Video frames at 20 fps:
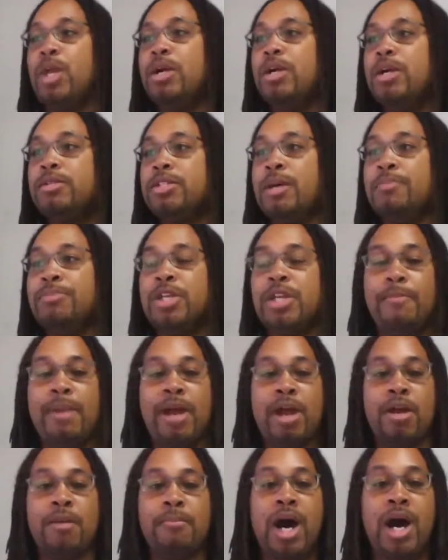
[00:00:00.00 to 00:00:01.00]
something to bear
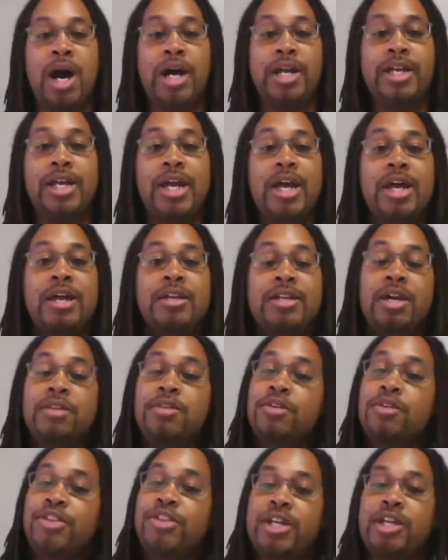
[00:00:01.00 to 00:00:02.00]
in mind. The other
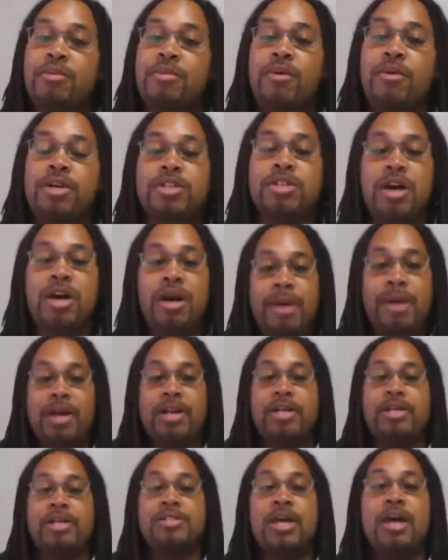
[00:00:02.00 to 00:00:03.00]
thing that we want to talk about
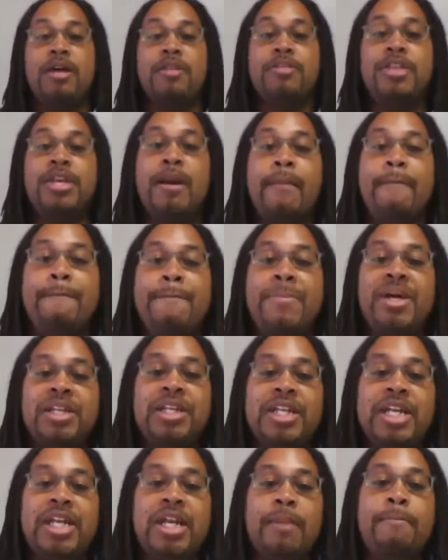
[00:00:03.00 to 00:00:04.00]
is the
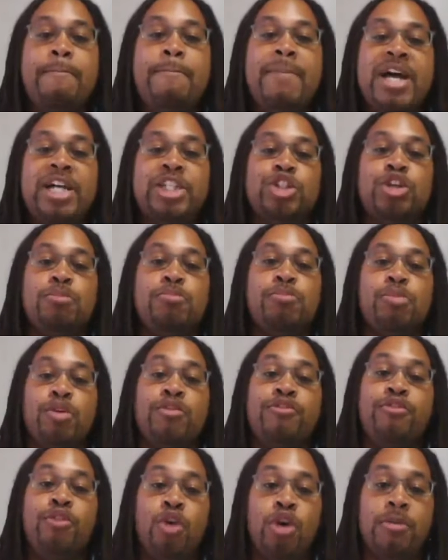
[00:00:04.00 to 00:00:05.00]
ability to measure
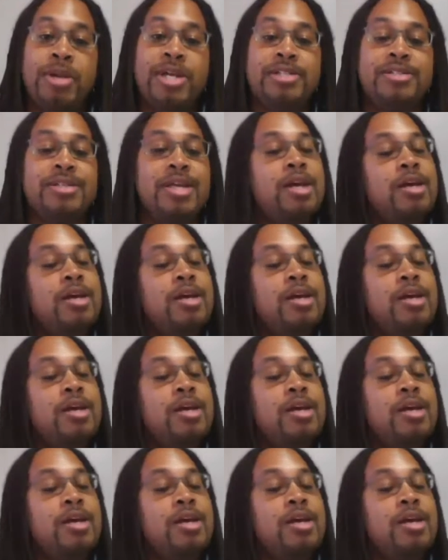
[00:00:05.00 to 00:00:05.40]
performance.